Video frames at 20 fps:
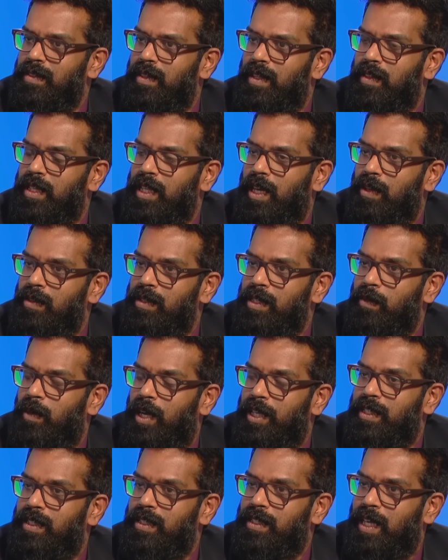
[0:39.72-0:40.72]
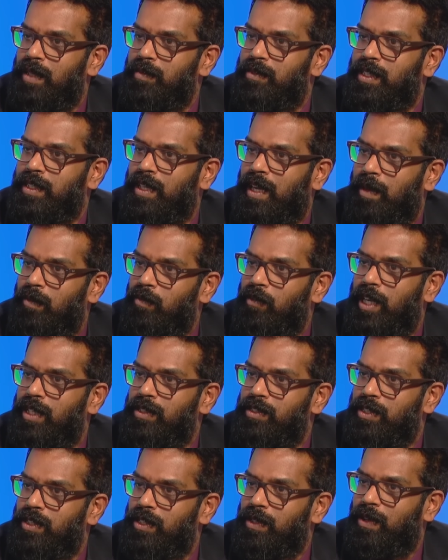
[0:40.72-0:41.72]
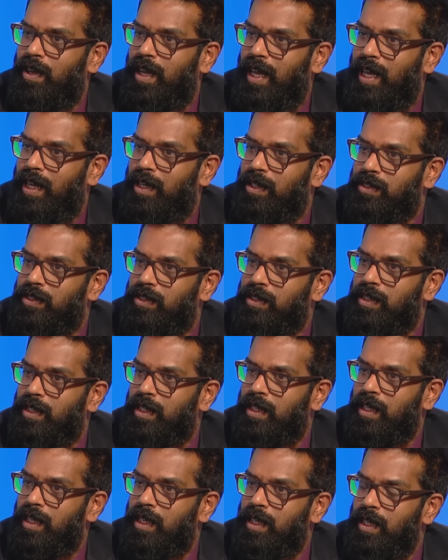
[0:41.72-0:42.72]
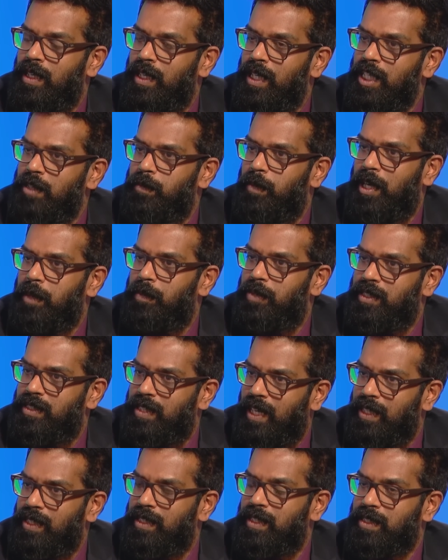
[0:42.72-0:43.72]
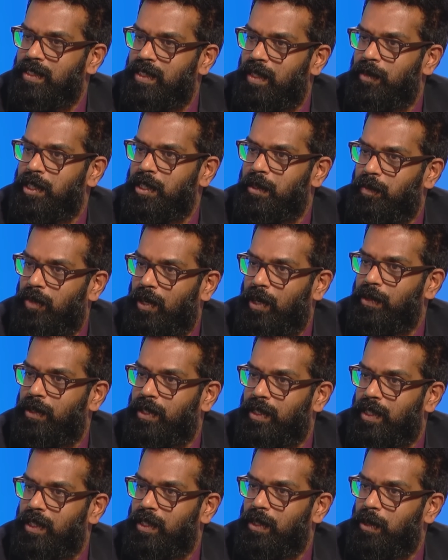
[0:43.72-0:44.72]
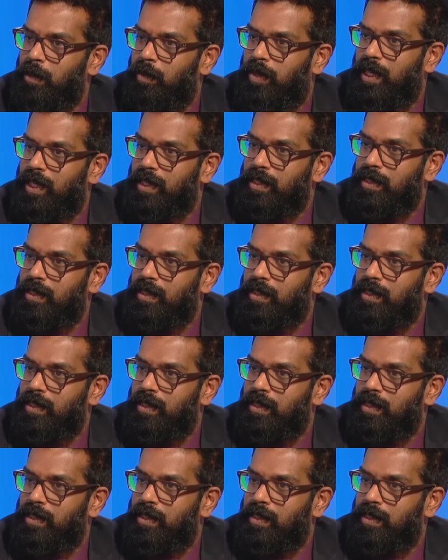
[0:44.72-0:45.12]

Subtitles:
that the only way you can get him to come round to your house is by pretending something's broken at your place?